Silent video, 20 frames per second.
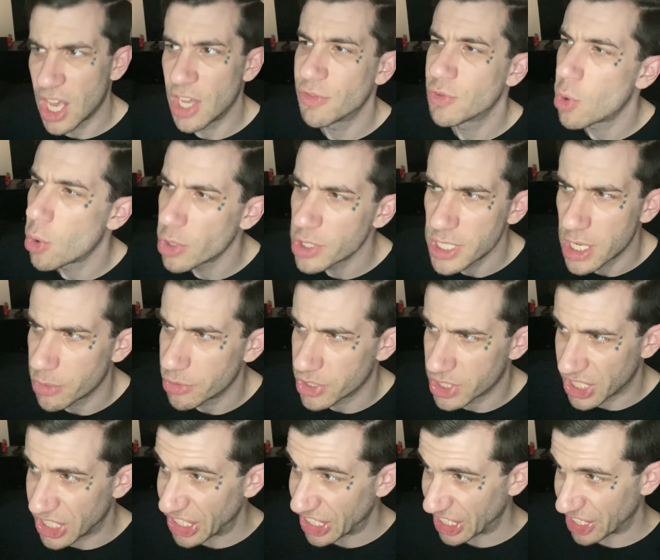Of course, I was
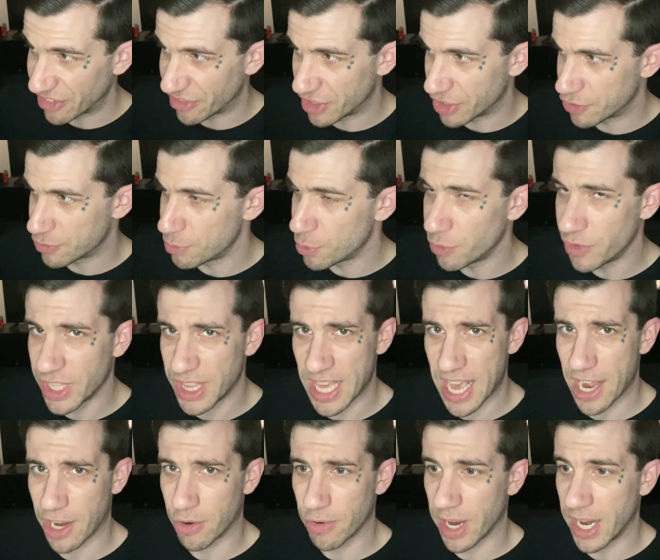going to give this movie
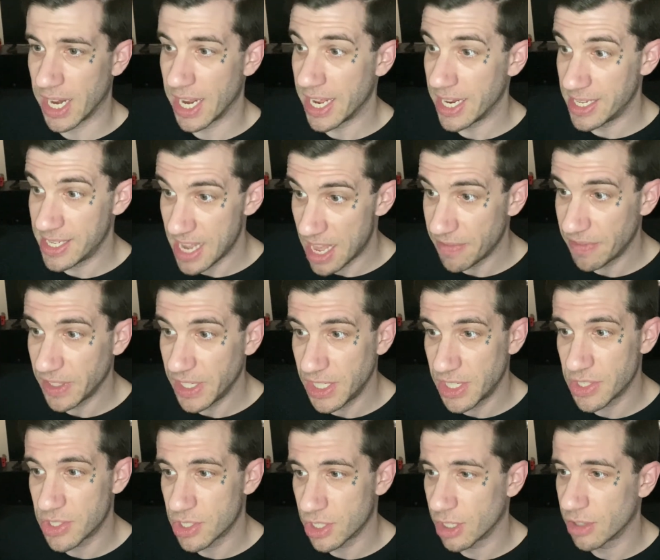that grade. It definitely
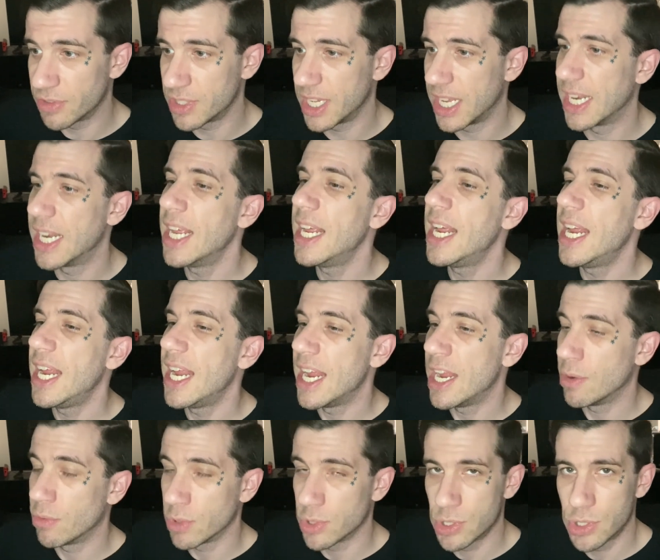deserves it. It
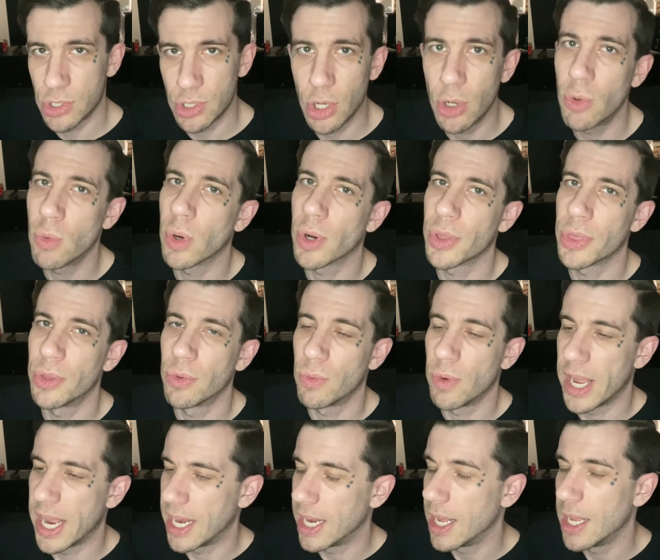was so worth the
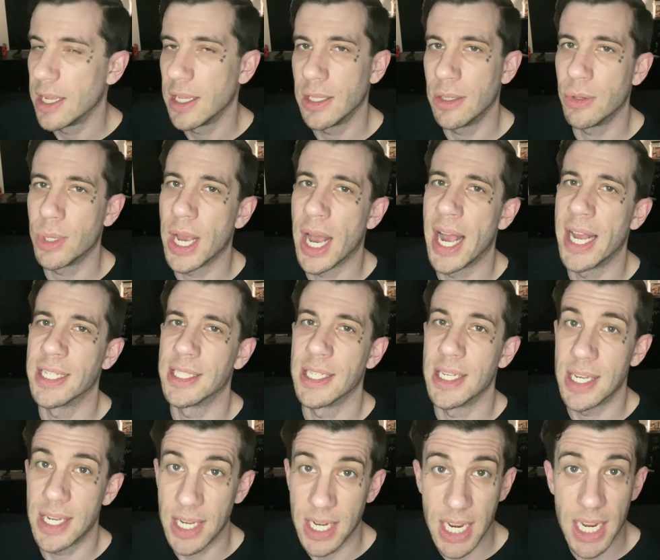wait. You guys
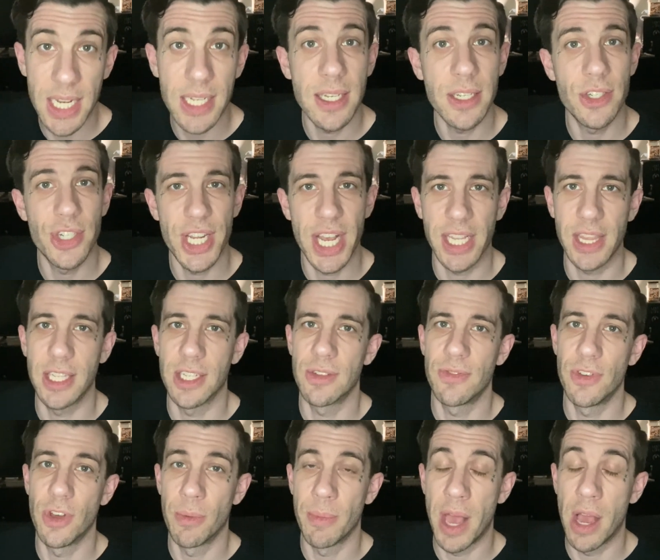need to check this
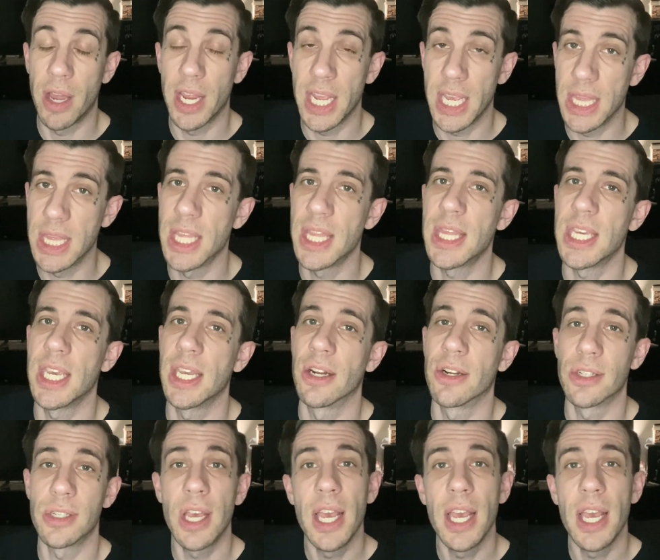film out in the theaters.